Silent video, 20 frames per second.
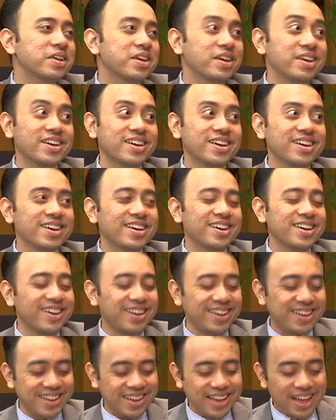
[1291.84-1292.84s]

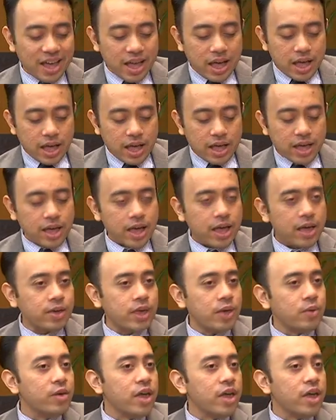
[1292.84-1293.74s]
Yeah. Okay,